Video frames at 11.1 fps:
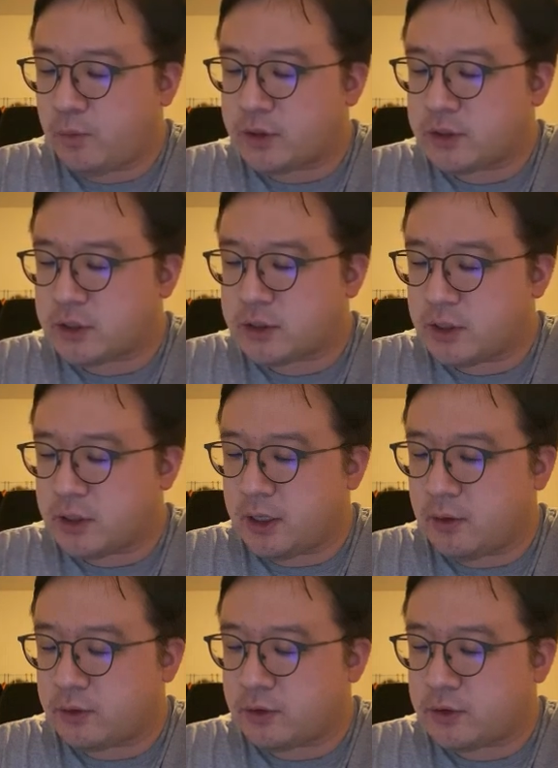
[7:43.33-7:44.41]
which is still
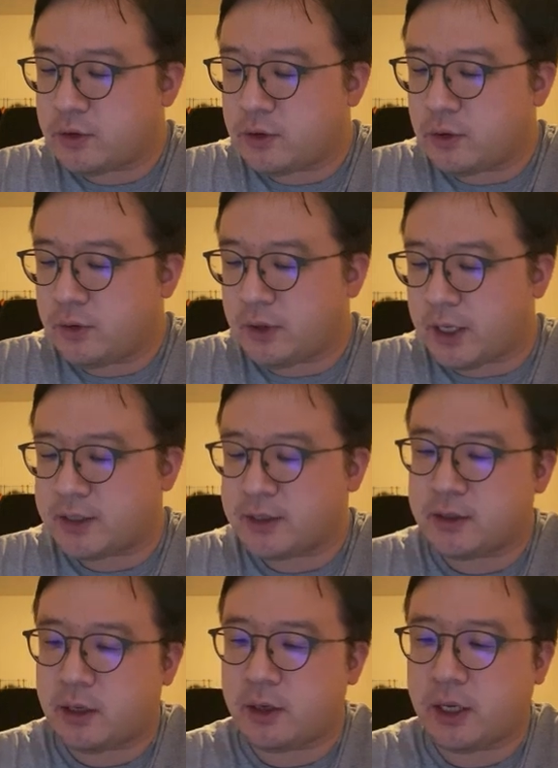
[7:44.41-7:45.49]
equal to 2? Yes,
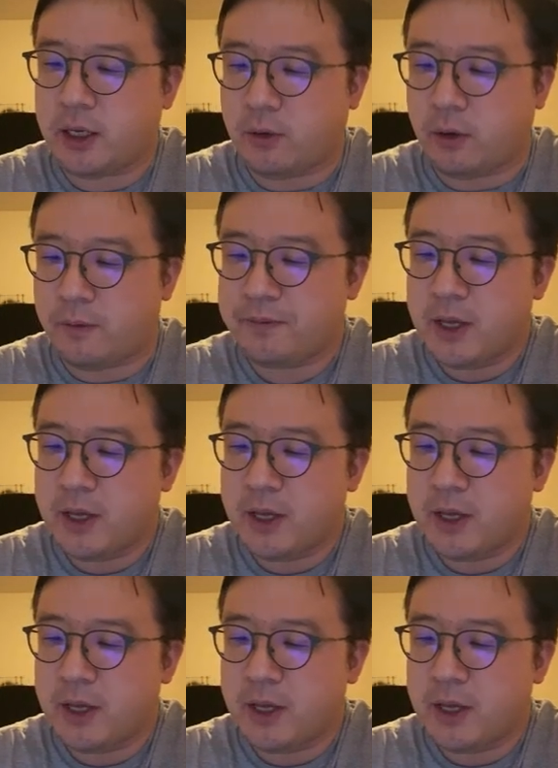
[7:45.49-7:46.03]
they are equal.